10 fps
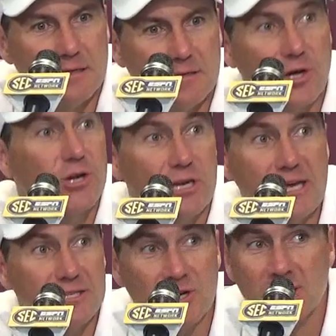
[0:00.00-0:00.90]
They're good
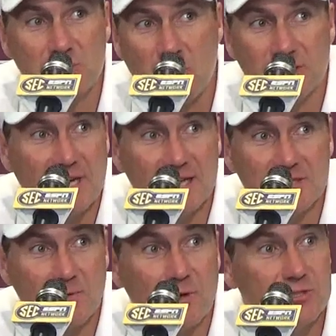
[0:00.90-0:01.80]
kids. They're not the smartest guys
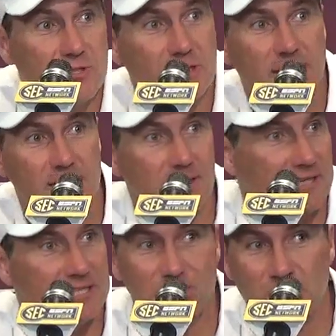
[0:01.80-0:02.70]
in the world, so they didn't
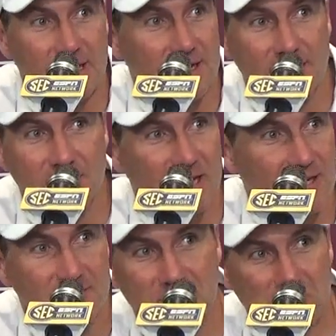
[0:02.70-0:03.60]
like teach me anything,
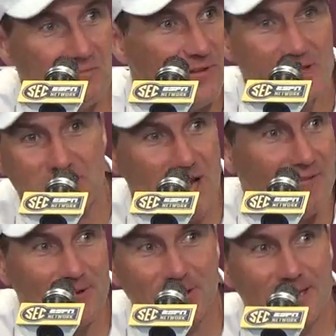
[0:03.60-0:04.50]
like
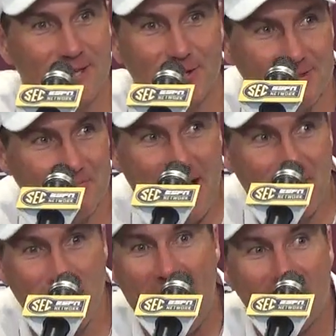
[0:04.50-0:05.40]
philosophically or
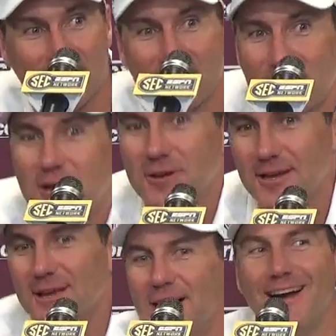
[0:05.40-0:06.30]
mathematically.
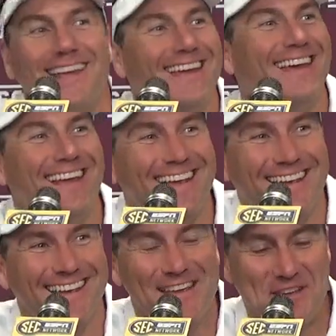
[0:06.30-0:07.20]

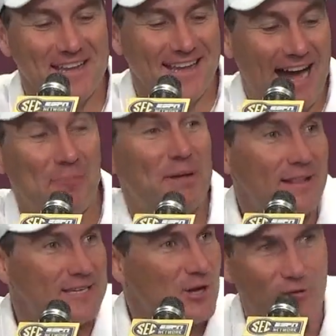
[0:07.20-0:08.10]
No.
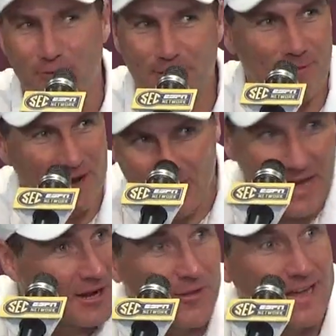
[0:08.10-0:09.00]
Billy's over with them. I
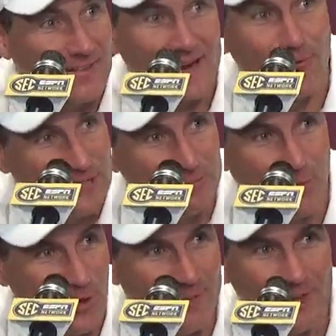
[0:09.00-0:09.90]
know they got that grease
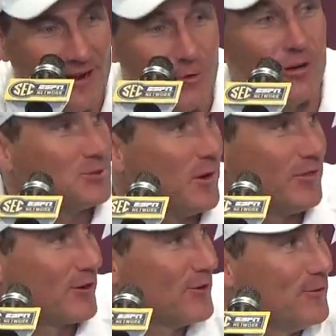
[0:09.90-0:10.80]
board up there. Who knows
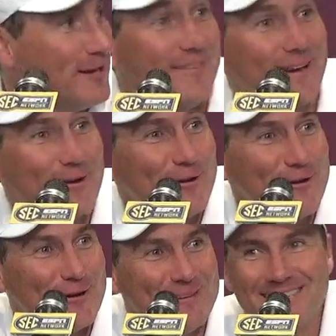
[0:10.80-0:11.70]
what they're doing in there? You
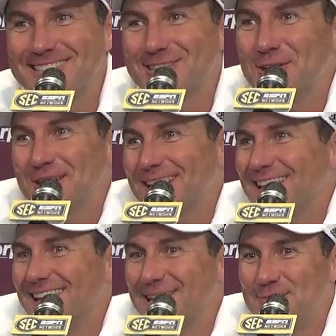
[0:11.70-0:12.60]
know what I mean? So
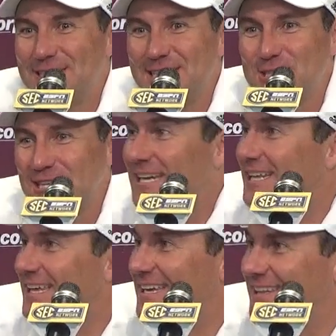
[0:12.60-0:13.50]
they could be teaching
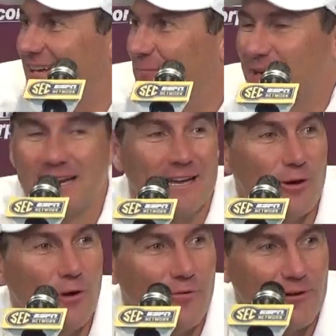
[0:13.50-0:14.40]
anything in there. But I didn't
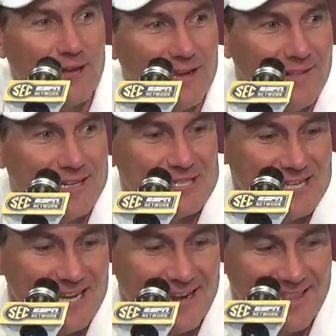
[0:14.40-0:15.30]
go over to get a
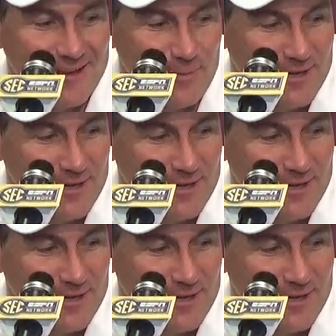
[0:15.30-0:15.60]
lesson in anything.